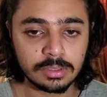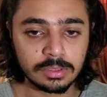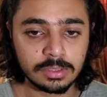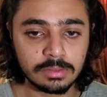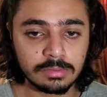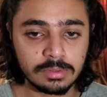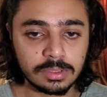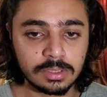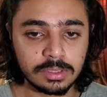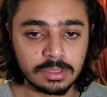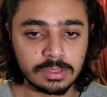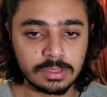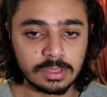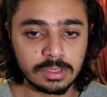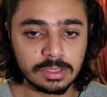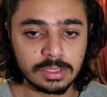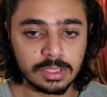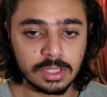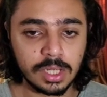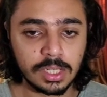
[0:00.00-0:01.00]
give it a
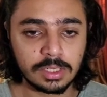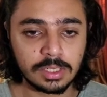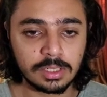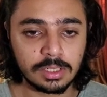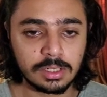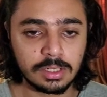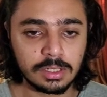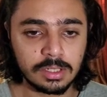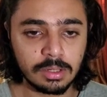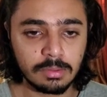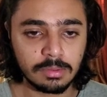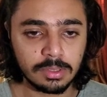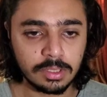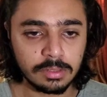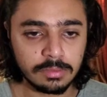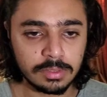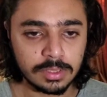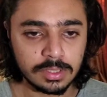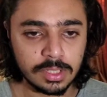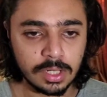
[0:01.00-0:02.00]
slightly, I want to give it
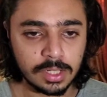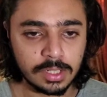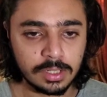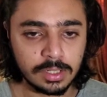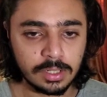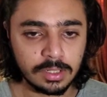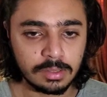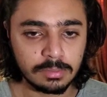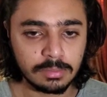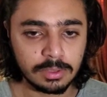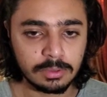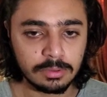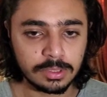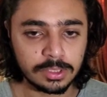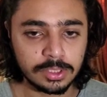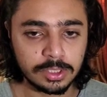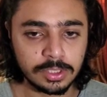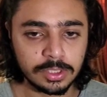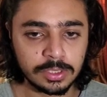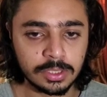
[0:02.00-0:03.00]
a slightly a
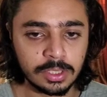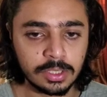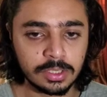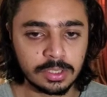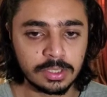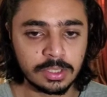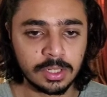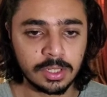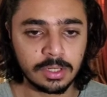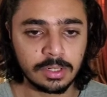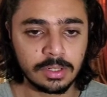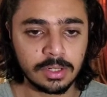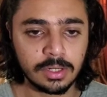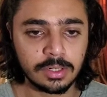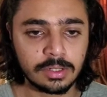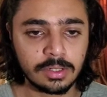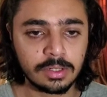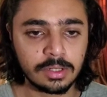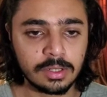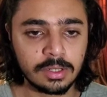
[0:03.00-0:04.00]
bluish tint.
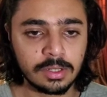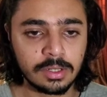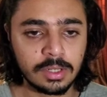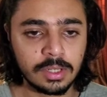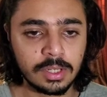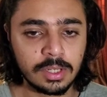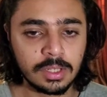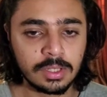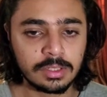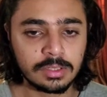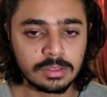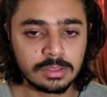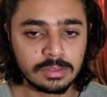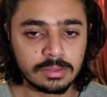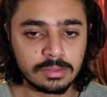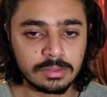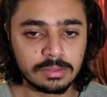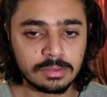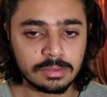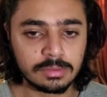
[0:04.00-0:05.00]

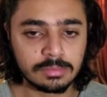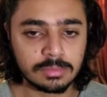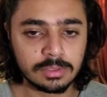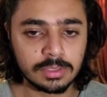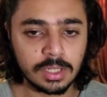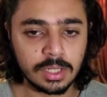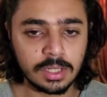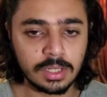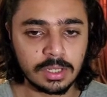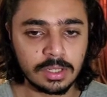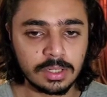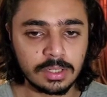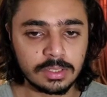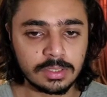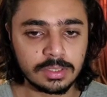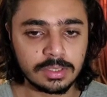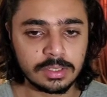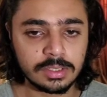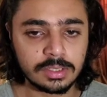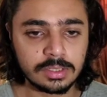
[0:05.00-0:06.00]
So I'm going to
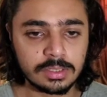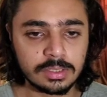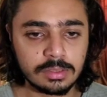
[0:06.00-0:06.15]
adjust the